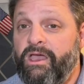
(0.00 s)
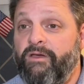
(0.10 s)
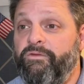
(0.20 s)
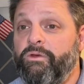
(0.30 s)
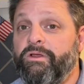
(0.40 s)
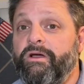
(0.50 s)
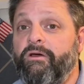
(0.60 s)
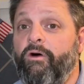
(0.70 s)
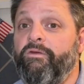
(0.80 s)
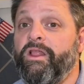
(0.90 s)
If you look
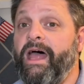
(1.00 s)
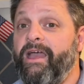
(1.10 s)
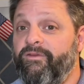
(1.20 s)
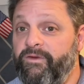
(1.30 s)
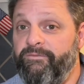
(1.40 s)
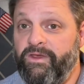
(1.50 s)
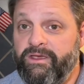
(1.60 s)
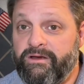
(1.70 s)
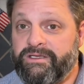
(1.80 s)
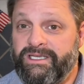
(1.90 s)
over the last 50
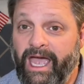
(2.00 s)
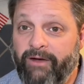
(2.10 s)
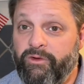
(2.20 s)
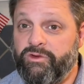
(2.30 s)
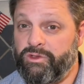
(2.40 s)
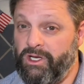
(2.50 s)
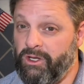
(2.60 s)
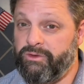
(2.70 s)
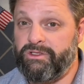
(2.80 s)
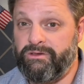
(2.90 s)
years, the average was
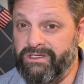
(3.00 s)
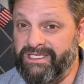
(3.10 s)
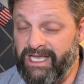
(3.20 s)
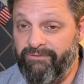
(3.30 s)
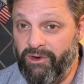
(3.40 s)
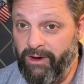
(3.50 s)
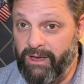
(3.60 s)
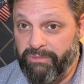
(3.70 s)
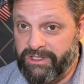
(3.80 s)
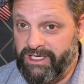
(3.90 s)
closer to 7 or
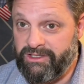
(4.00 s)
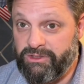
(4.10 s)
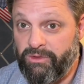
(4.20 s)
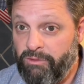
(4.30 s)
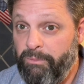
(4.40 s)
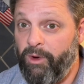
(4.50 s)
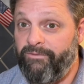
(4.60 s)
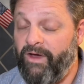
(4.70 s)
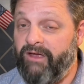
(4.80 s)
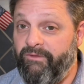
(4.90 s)
8%. So
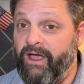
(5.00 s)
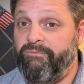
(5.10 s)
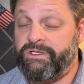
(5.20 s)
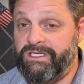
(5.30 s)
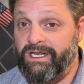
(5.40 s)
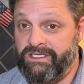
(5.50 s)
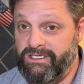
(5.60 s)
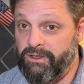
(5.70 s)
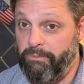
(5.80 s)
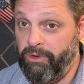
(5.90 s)
3.55% is
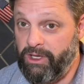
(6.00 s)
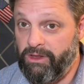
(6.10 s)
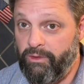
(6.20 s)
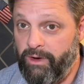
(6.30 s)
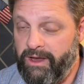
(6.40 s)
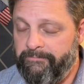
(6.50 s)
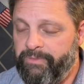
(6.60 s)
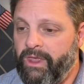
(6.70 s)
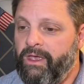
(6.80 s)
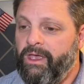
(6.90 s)
still a pretty low rate.
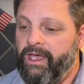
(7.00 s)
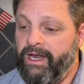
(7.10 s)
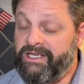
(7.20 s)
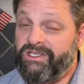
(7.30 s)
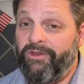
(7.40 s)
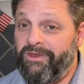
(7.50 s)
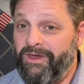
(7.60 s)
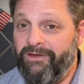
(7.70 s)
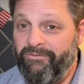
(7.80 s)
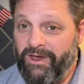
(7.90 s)
And I saw this
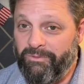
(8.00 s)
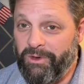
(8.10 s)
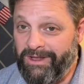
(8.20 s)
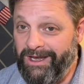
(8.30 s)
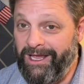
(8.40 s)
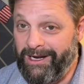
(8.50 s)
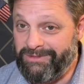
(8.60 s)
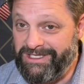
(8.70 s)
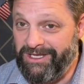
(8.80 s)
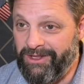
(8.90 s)
on Facebook today and I'm
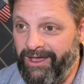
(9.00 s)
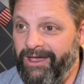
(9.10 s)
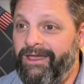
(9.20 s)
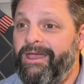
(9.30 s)
stealing it.